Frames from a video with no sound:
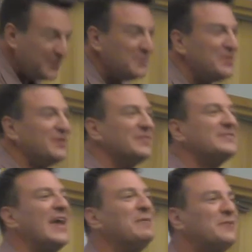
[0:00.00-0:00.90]
the middle of the
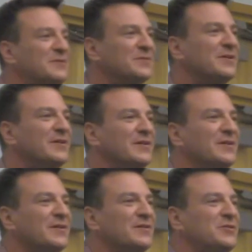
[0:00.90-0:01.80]
table
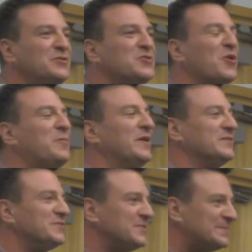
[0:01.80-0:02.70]
two
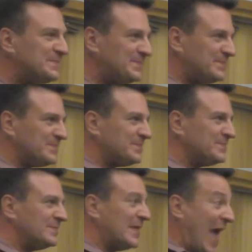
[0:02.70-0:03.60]
scorpions,
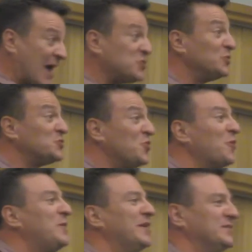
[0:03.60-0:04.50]
actual
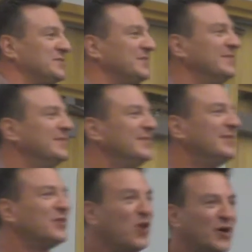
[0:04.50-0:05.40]
scorpions,
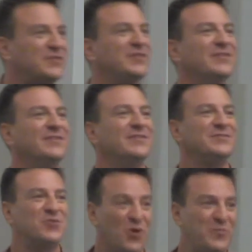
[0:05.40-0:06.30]
cooked
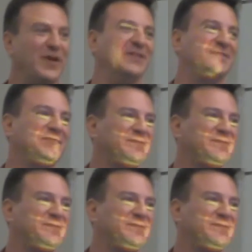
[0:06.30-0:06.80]
scorpions.